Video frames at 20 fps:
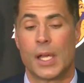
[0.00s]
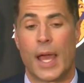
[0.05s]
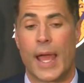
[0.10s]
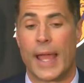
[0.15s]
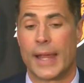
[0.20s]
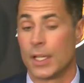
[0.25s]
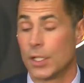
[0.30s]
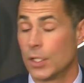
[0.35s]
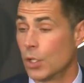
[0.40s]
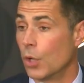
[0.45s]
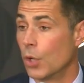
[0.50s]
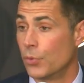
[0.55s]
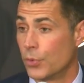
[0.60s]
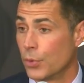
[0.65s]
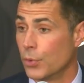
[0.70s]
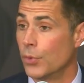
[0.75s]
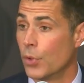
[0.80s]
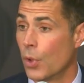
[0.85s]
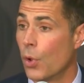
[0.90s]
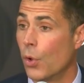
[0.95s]
I could go
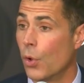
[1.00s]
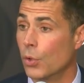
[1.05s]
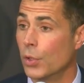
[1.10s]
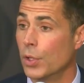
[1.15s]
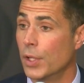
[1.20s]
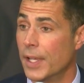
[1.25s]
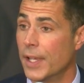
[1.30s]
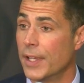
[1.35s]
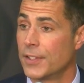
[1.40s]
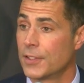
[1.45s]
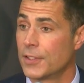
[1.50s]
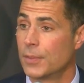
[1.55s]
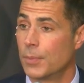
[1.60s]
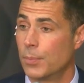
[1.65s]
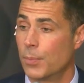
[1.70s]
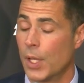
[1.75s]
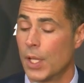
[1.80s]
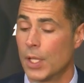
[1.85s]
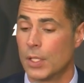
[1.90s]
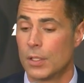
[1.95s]
through the whole list,
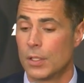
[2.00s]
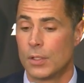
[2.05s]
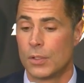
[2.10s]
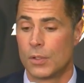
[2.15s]
but